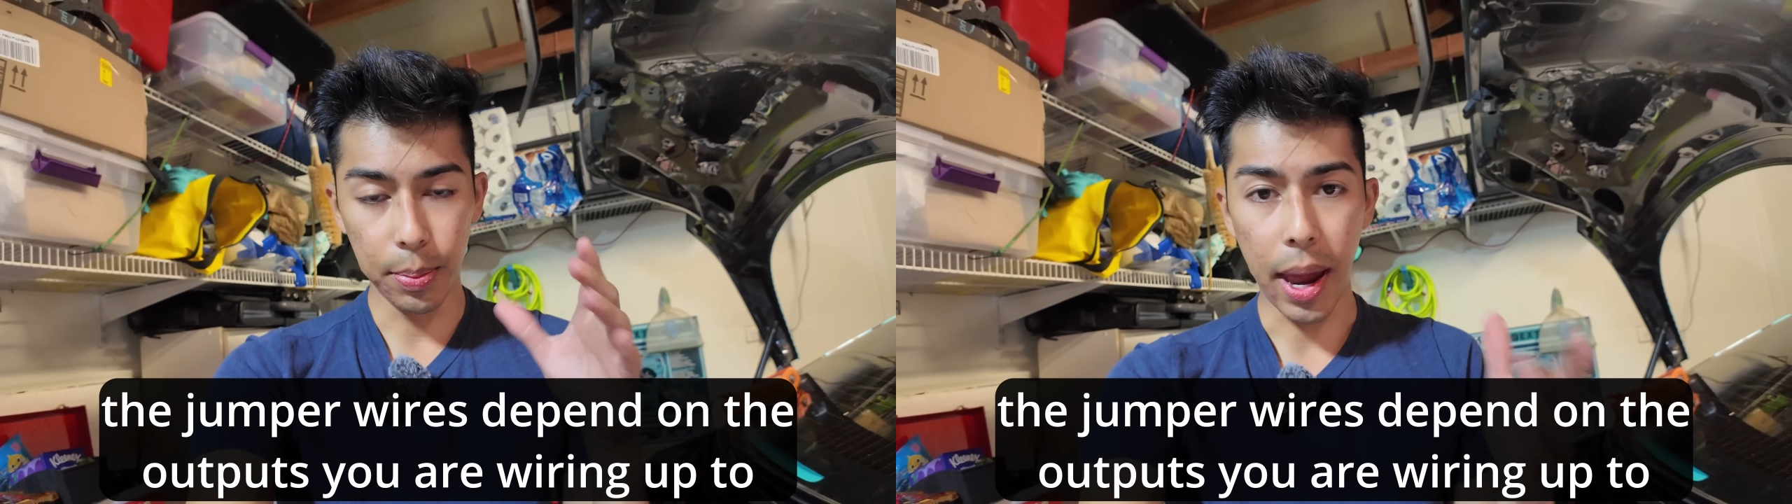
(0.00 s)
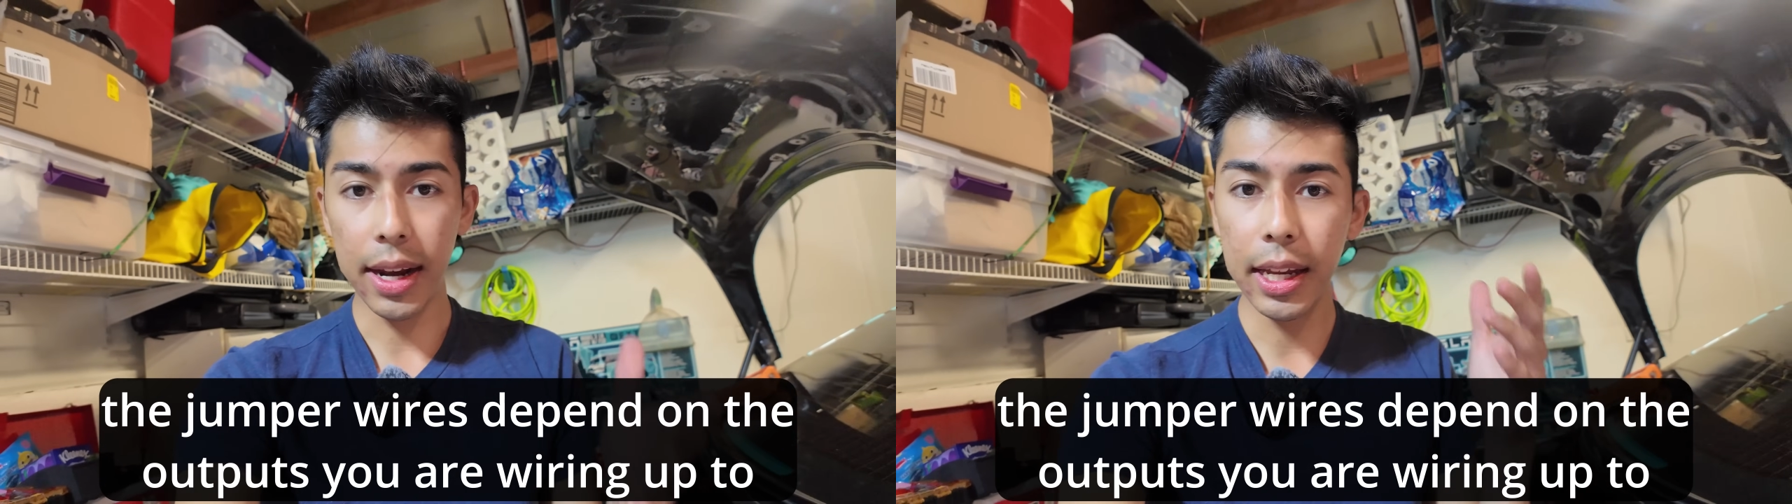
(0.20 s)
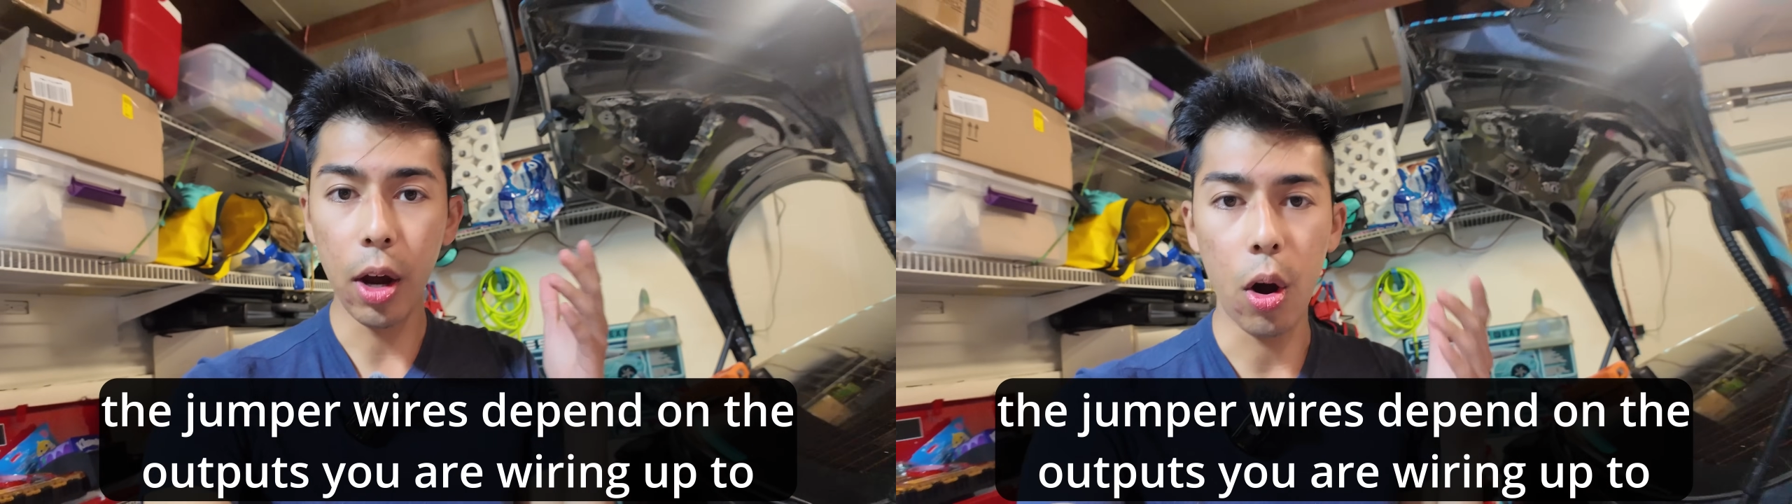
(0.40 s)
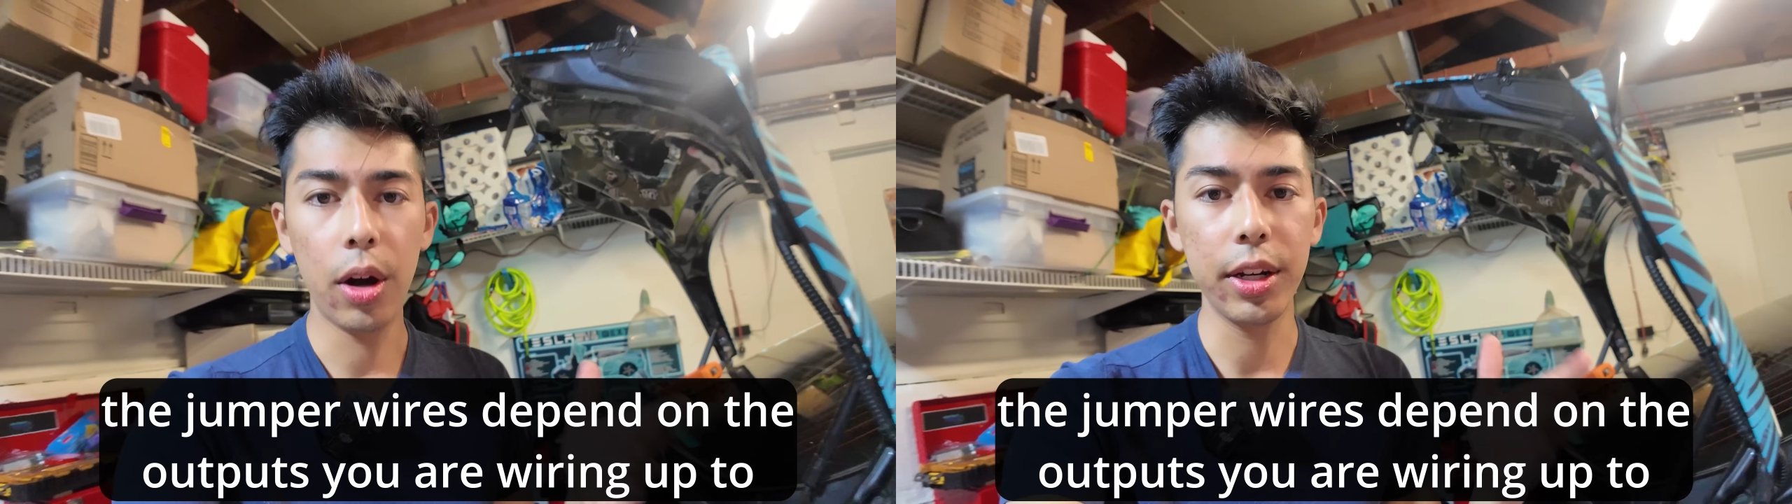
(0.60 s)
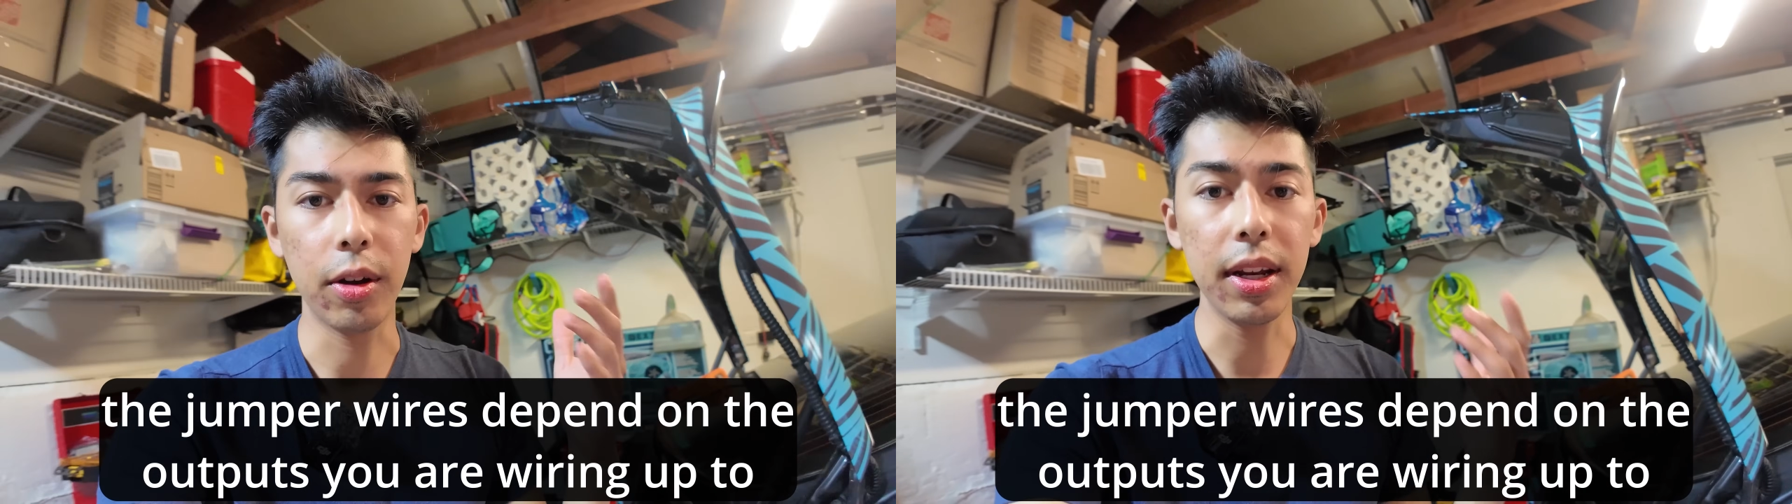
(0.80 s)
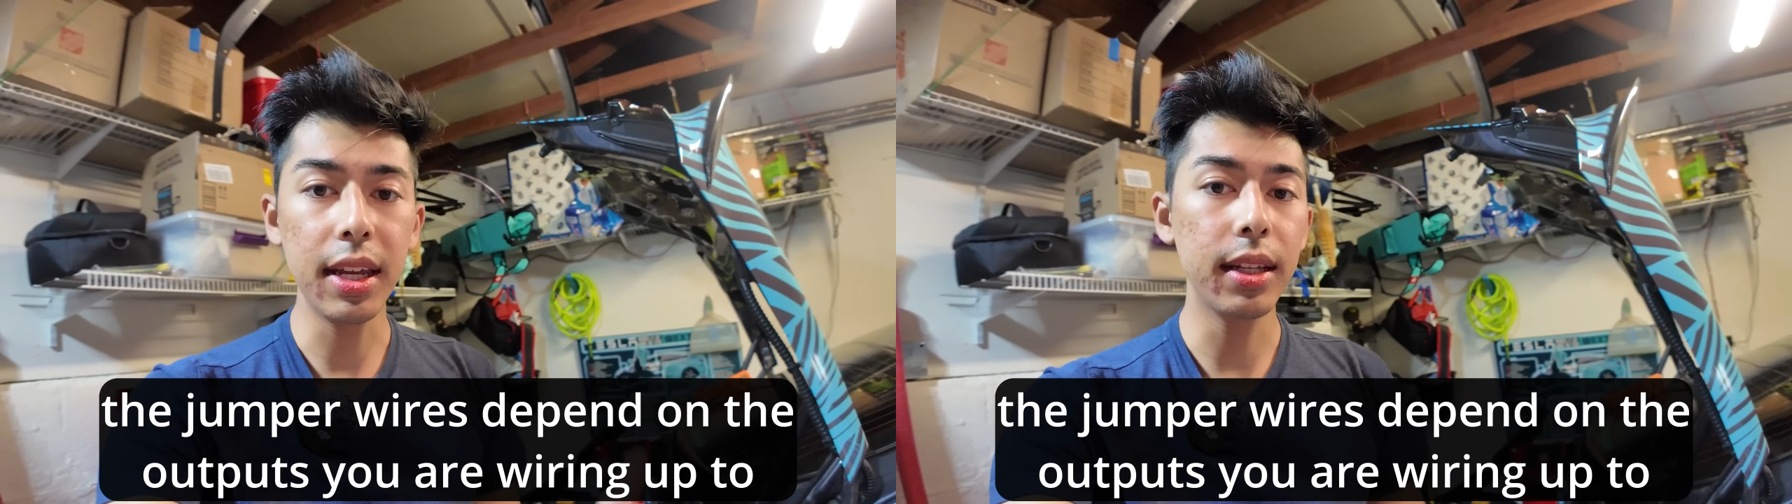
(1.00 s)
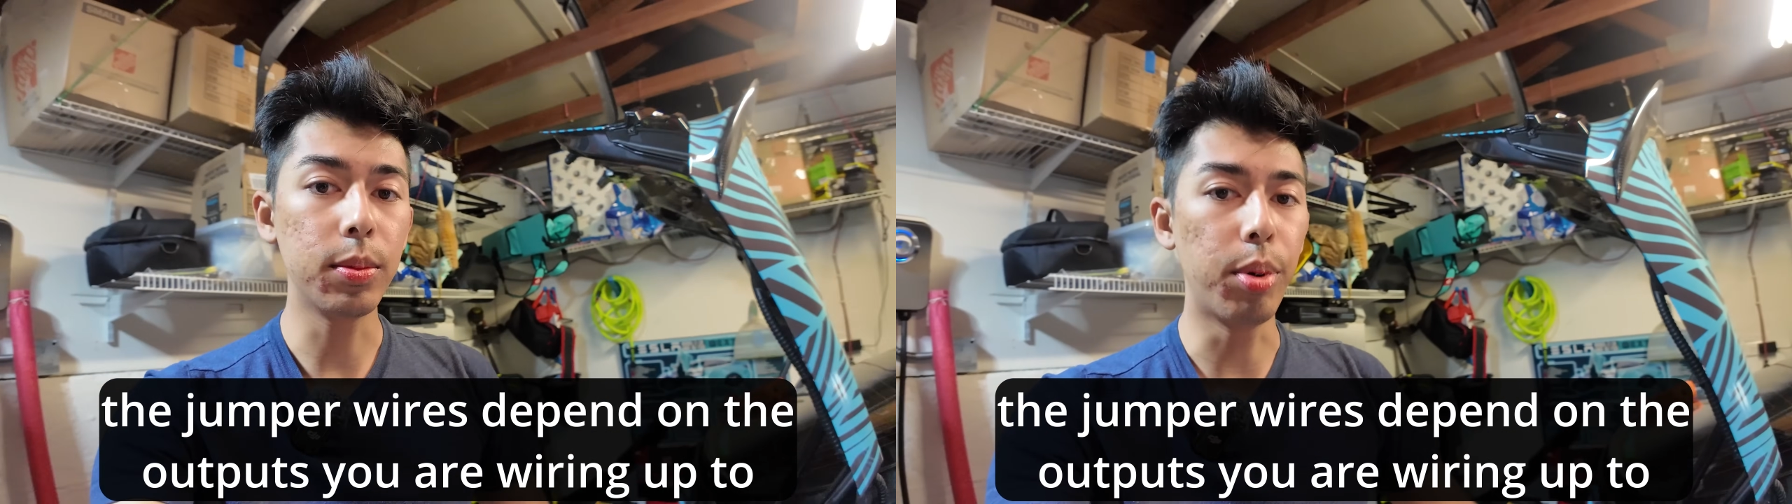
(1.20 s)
depending on your needs,